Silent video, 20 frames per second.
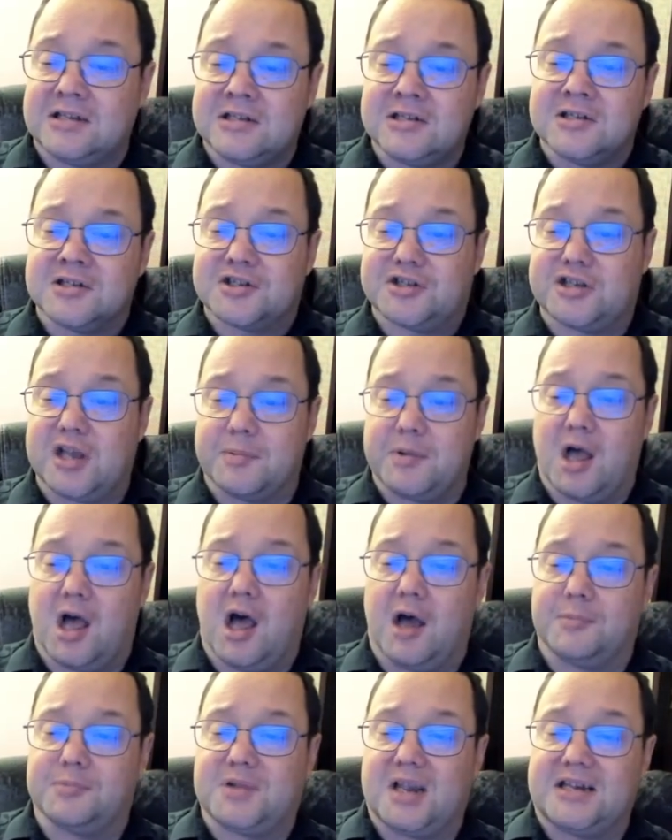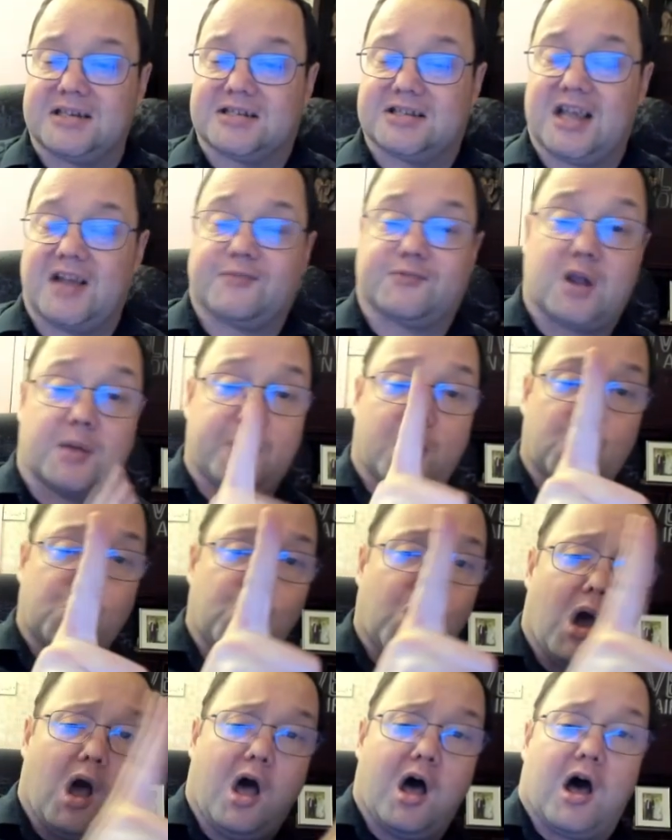summer updates gift. Number
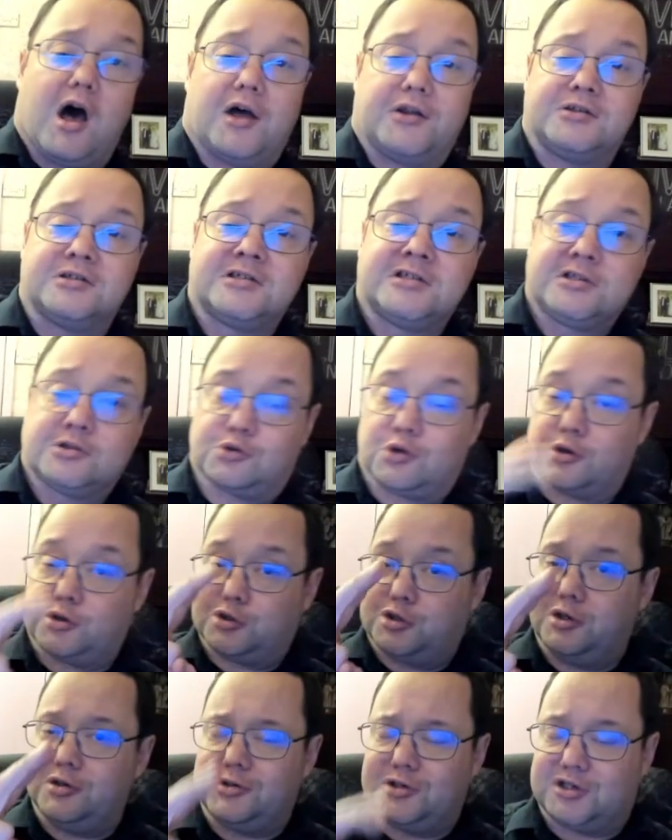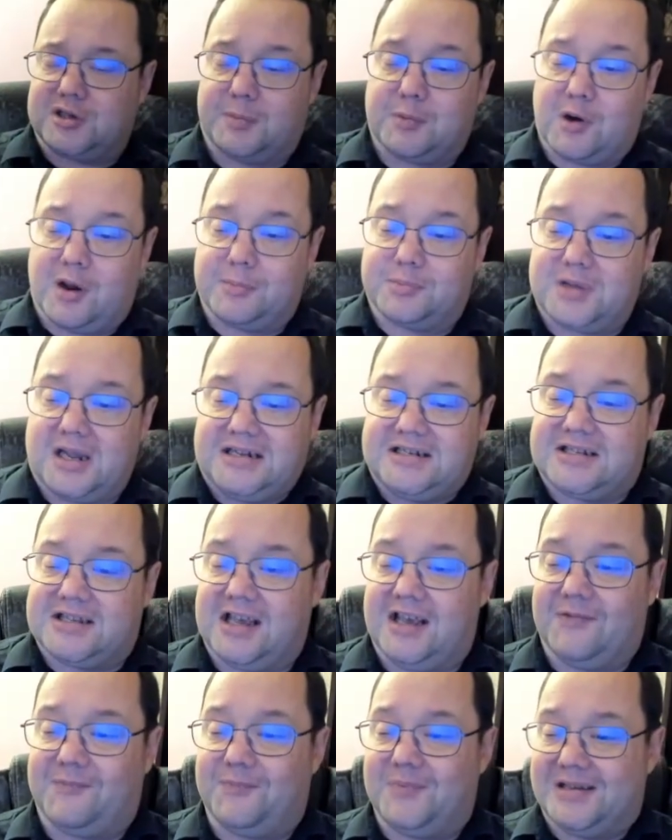1.2 summer updates
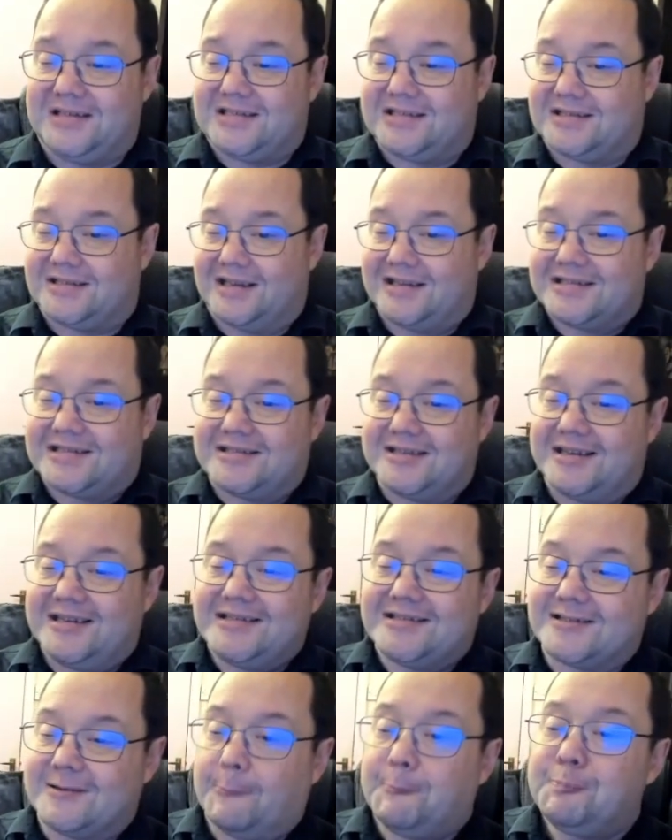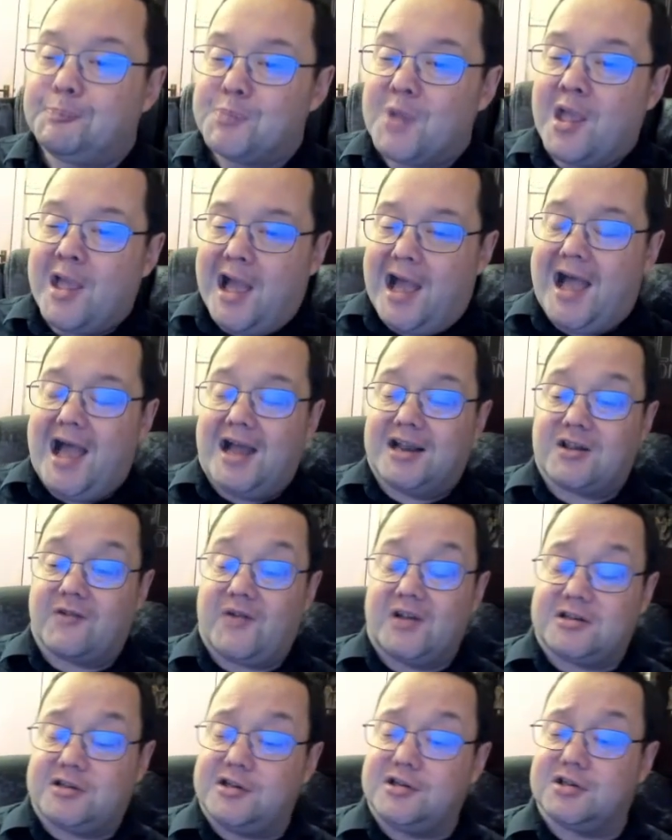gift this season. And
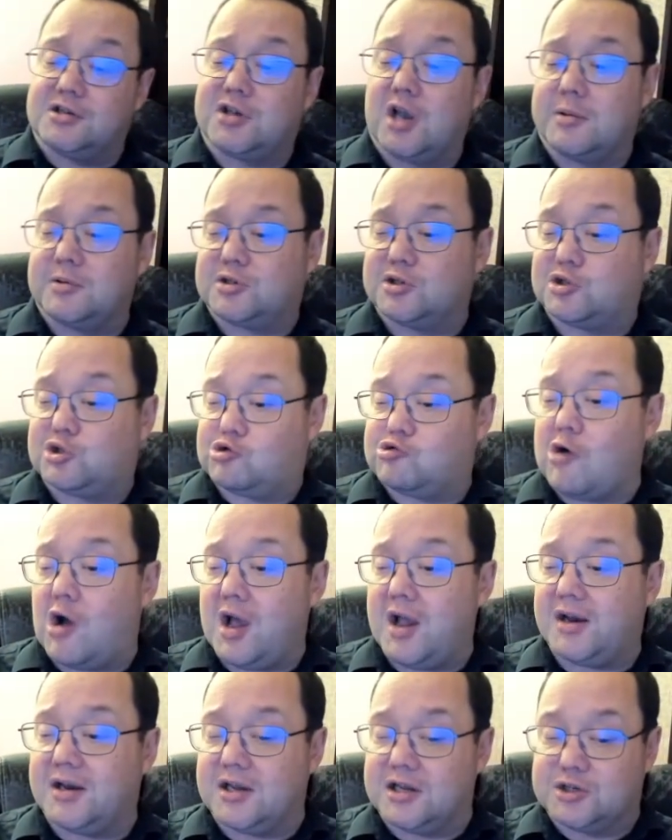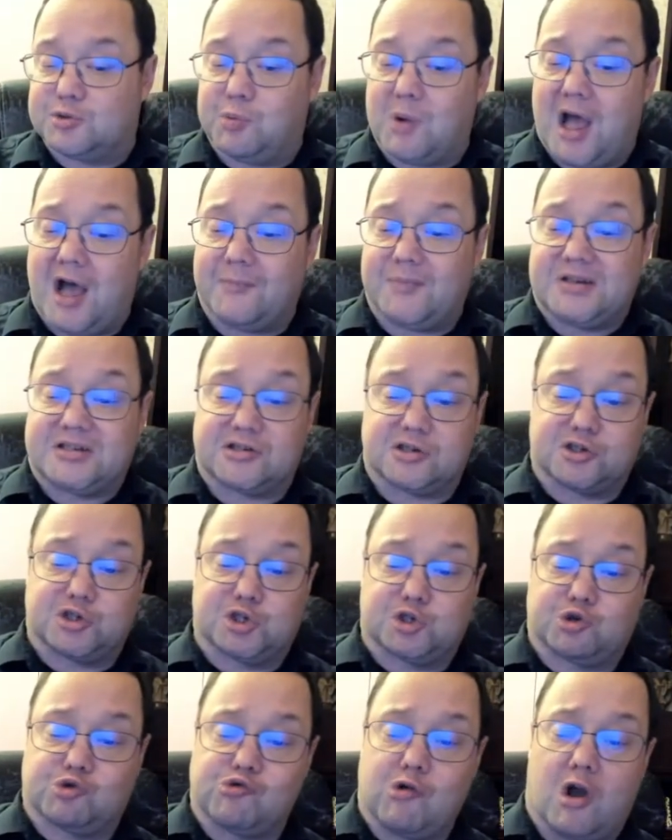thank you so much to Shryan as well. This is a
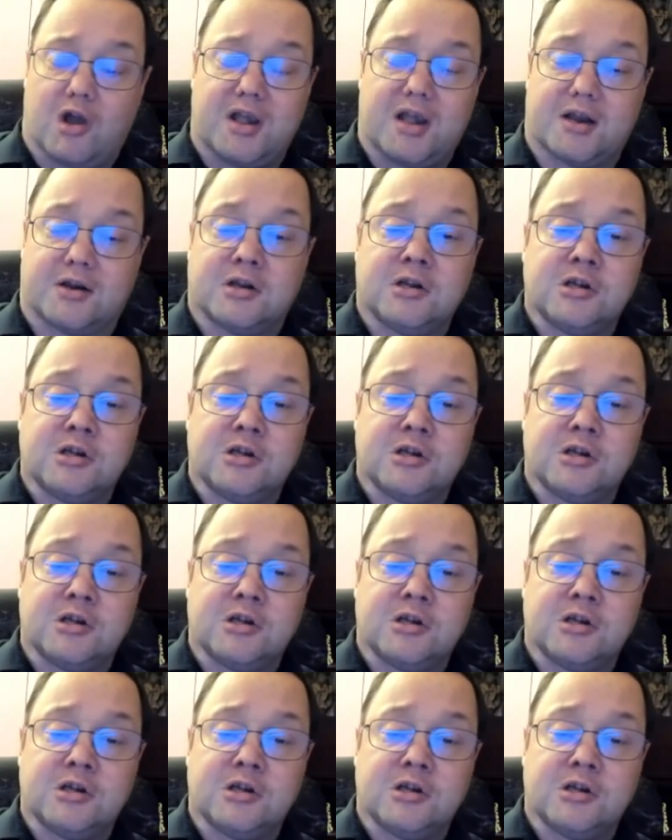Shryan